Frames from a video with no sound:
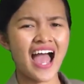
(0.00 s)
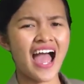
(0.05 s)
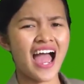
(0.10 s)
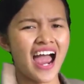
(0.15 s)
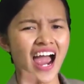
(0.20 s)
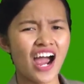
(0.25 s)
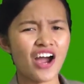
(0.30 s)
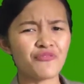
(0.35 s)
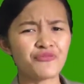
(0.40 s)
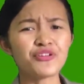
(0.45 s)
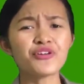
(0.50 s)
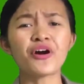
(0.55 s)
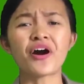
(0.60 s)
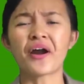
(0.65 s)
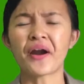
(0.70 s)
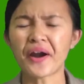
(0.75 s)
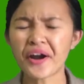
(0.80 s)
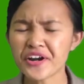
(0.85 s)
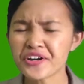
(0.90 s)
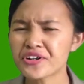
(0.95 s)
Have you
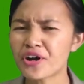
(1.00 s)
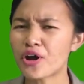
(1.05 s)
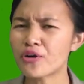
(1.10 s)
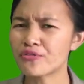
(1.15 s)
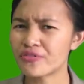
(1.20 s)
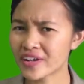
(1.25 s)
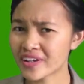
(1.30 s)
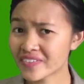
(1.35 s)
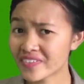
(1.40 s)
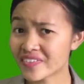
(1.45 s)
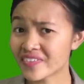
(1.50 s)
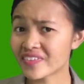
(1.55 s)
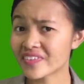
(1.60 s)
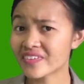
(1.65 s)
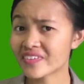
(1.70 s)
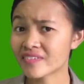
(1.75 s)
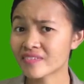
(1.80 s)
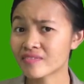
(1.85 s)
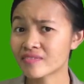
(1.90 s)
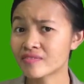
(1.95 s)
heard of it?
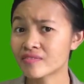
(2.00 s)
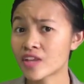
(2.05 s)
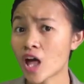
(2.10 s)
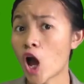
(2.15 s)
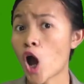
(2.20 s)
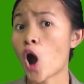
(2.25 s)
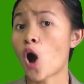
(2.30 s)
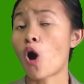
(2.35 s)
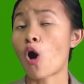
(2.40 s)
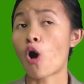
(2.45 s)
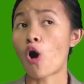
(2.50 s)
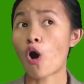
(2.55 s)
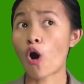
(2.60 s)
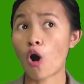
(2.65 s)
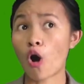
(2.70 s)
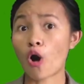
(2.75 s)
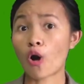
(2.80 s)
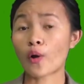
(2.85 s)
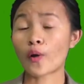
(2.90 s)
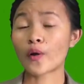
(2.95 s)

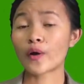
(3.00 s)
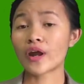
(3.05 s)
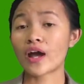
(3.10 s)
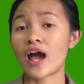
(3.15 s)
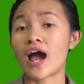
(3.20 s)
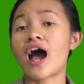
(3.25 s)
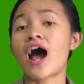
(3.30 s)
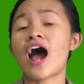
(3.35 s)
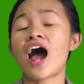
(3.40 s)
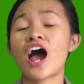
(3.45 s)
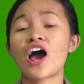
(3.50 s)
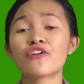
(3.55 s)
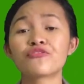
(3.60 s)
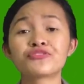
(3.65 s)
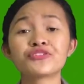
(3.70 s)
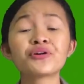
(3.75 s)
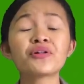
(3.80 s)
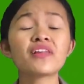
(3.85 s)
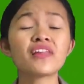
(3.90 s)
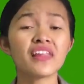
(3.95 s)
Or have
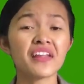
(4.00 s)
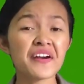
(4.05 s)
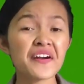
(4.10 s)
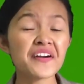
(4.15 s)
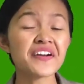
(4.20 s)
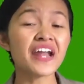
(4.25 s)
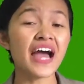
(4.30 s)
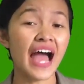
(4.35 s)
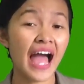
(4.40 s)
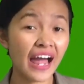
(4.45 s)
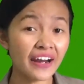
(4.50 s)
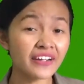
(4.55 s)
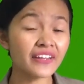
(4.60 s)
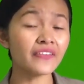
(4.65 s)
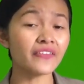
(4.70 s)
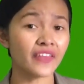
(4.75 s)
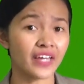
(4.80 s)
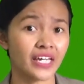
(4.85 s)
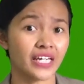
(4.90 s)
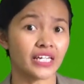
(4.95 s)
you learned
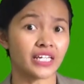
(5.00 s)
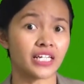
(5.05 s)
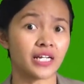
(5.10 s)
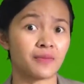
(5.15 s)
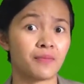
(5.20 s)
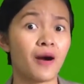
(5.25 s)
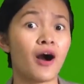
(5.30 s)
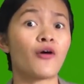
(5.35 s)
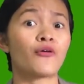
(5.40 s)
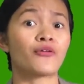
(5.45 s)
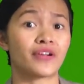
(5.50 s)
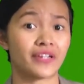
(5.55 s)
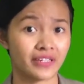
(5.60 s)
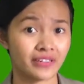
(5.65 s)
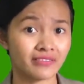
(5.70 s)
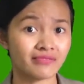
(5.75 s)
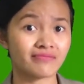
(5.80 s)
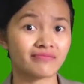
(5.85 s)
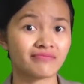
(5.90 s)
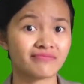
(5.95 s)
anything about it?